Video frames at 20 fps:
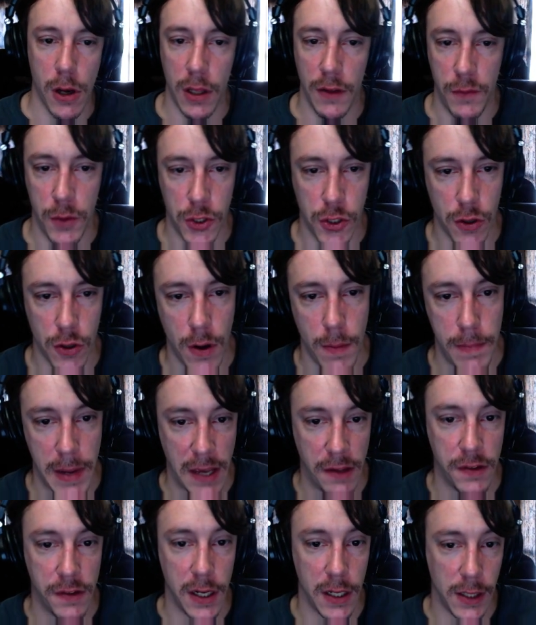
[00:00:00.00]
all of which are
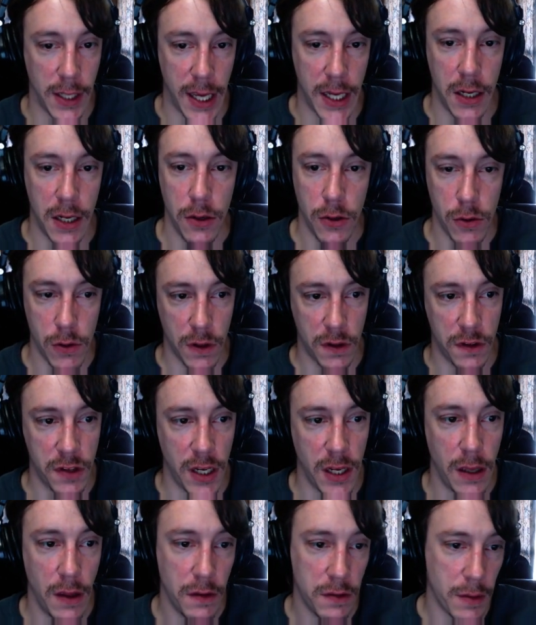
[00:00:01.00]
based in Atlanta, New York
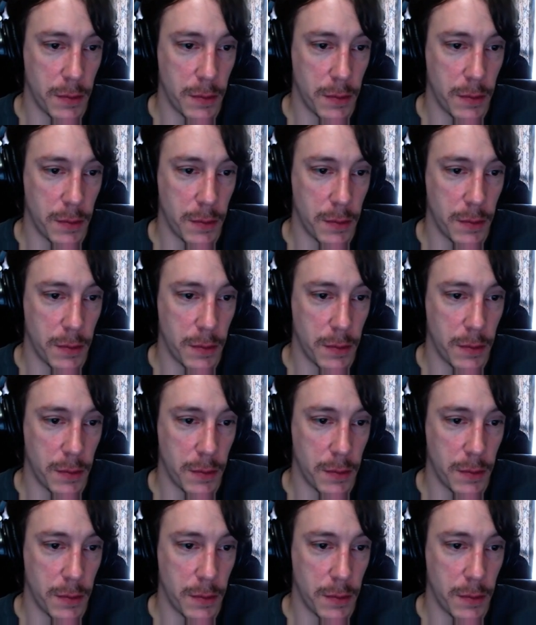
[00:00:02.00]
City.